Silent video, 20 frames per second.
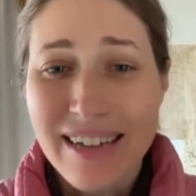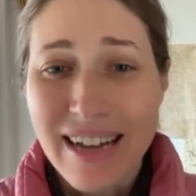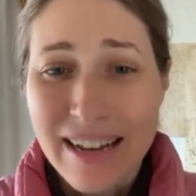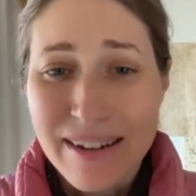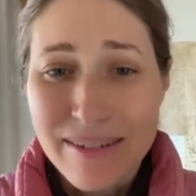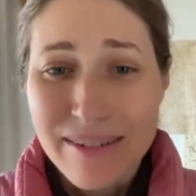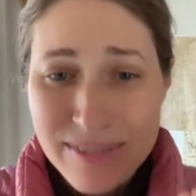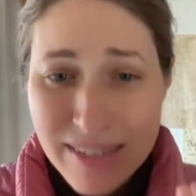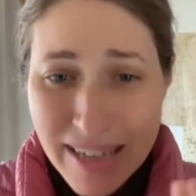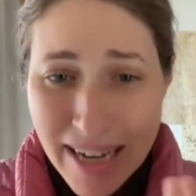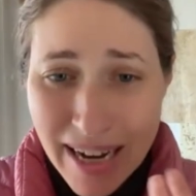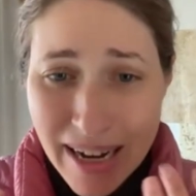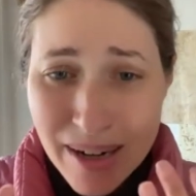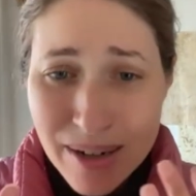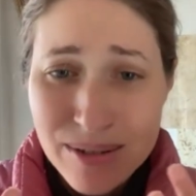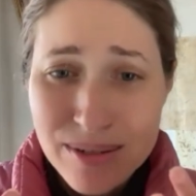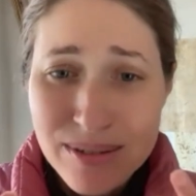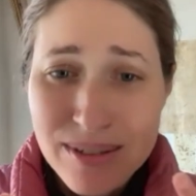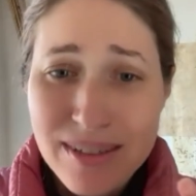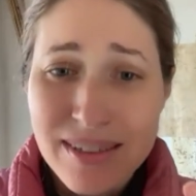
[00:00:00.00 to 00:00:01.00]
kind of
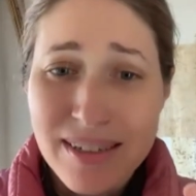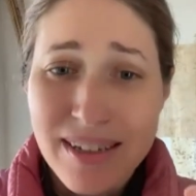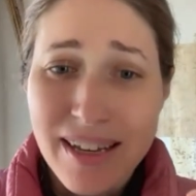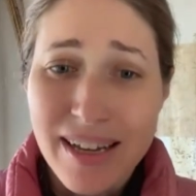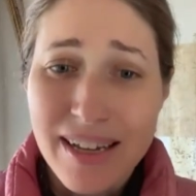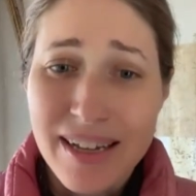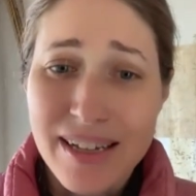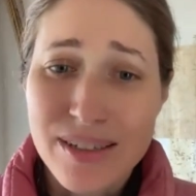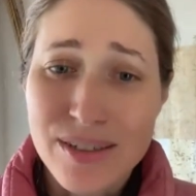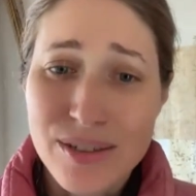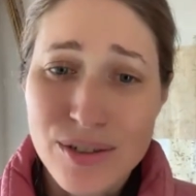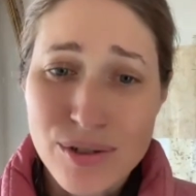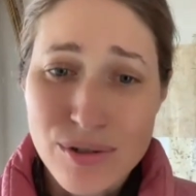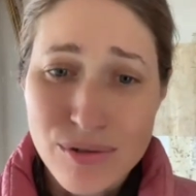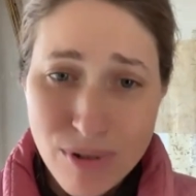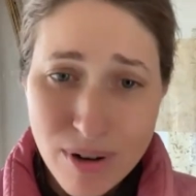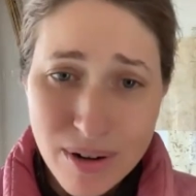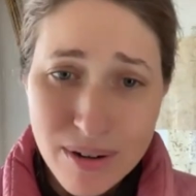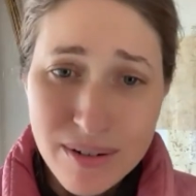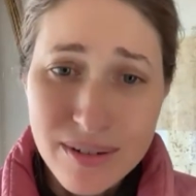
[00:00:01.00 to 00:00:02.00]
doubt and
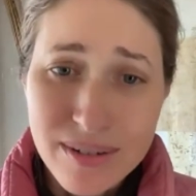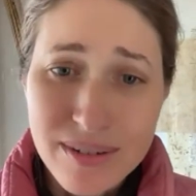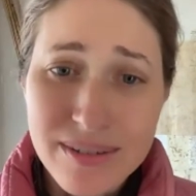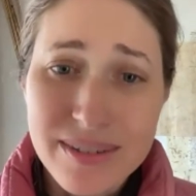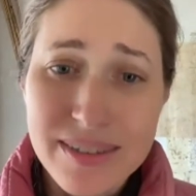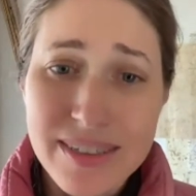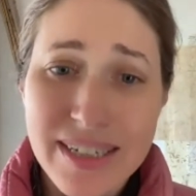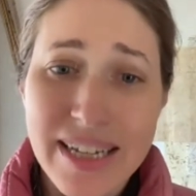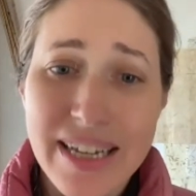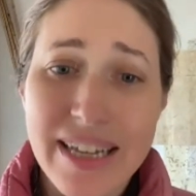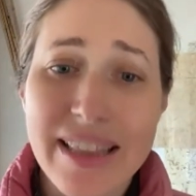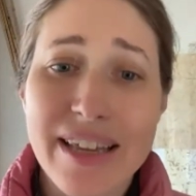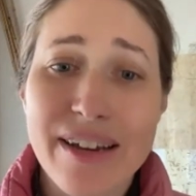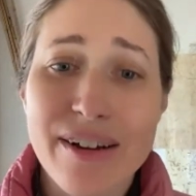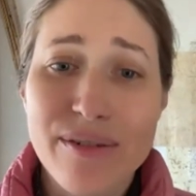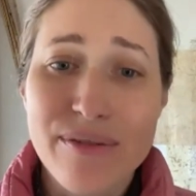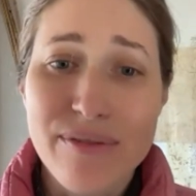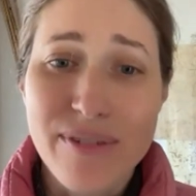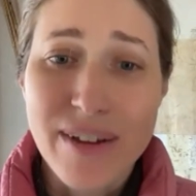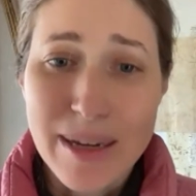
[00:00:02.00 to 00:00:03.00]
struggle in
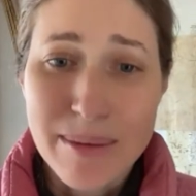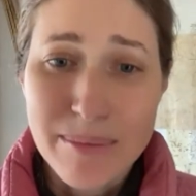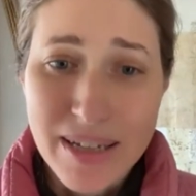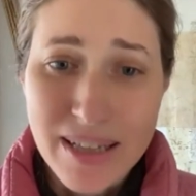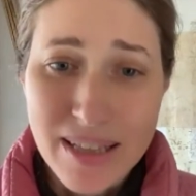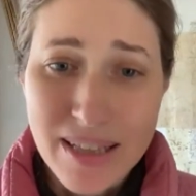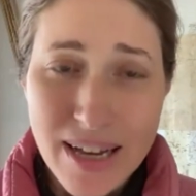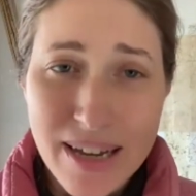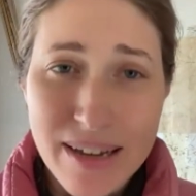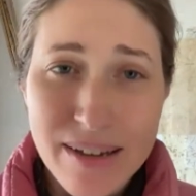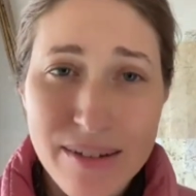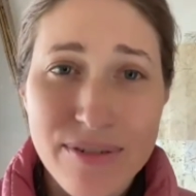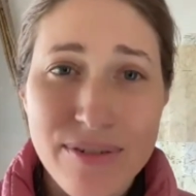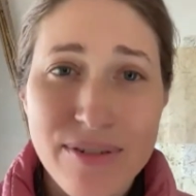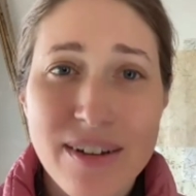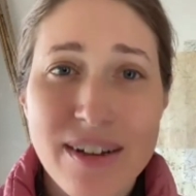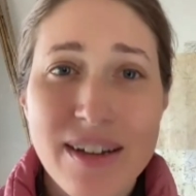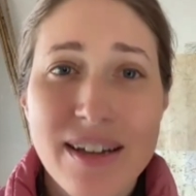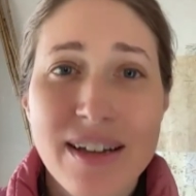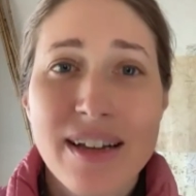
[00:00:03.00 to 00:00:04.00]
their family life.